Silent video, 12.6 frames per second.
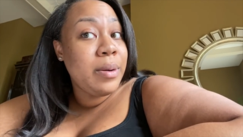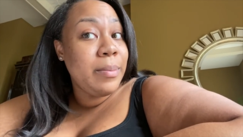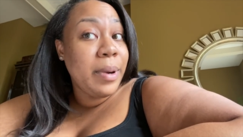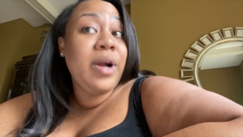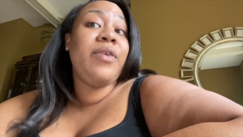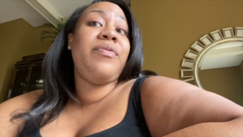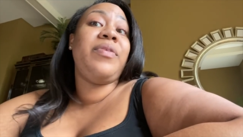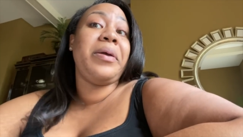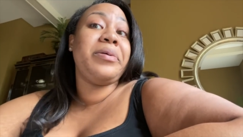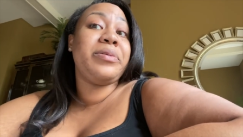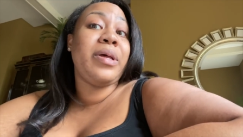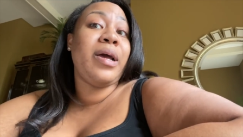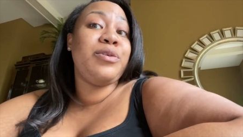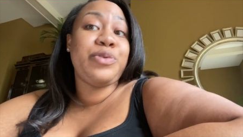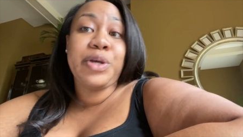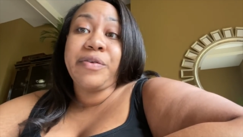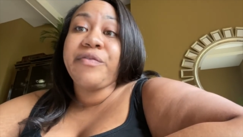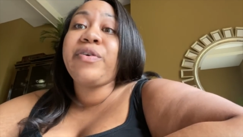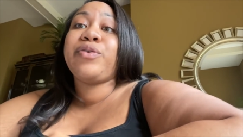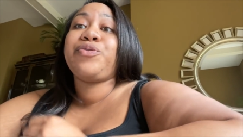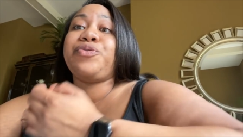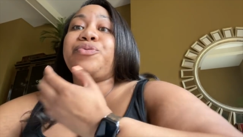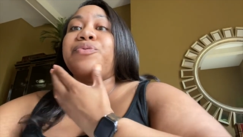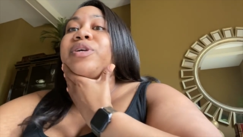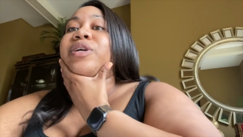birthday slash
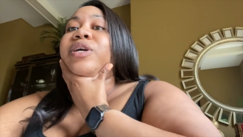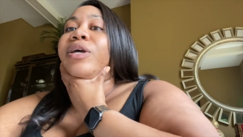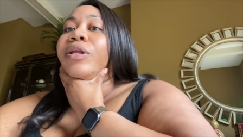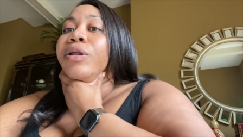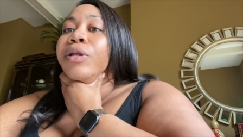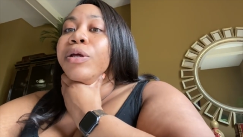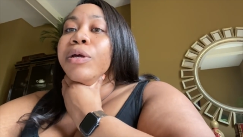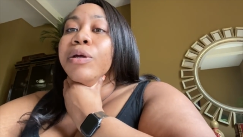anniversary, and